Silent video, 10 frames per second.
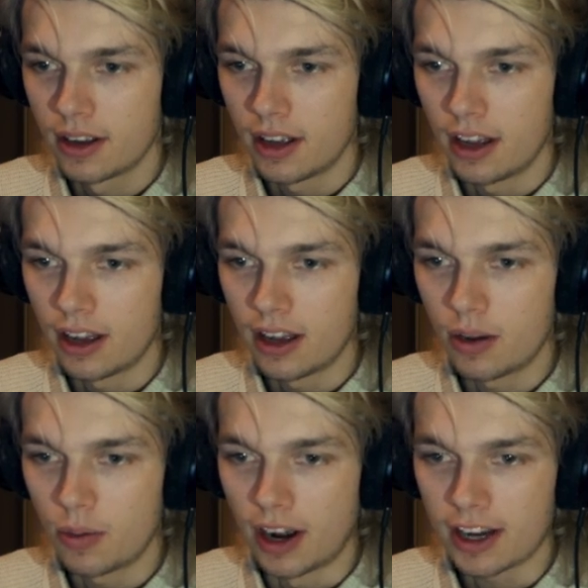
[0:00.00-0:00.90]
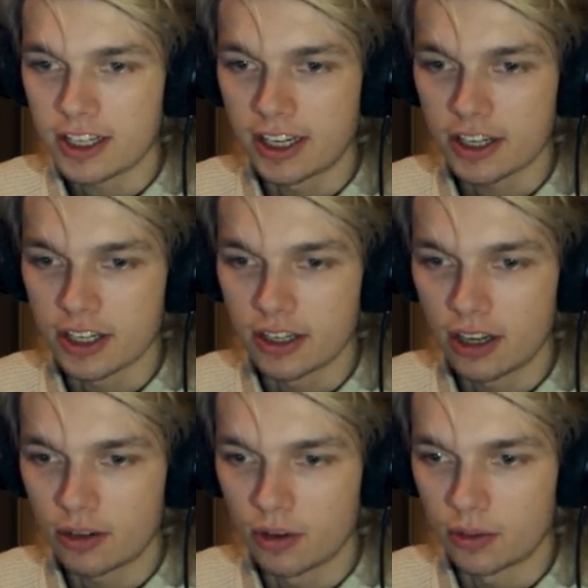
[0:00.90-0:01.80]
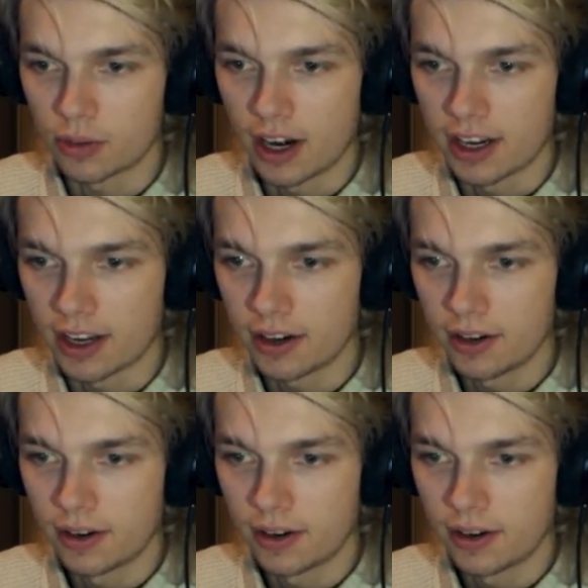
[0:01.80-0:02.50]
Well, actually there's another one right here.